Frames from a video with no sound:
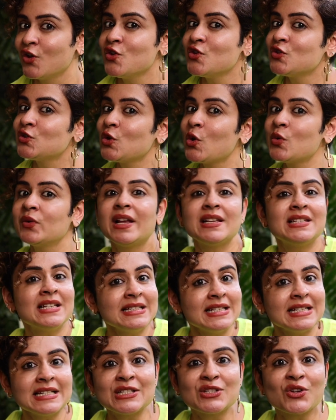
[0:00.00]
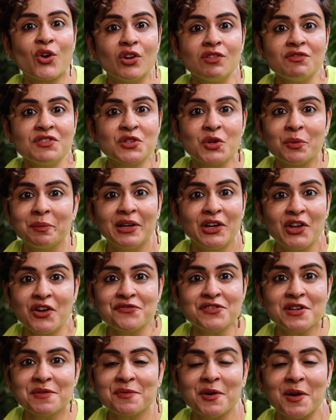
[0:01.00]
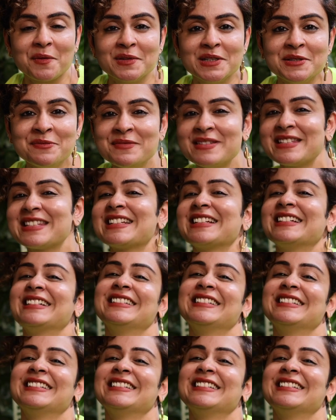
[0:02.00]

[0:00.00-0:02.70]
So doesn't it solve so many of your problems?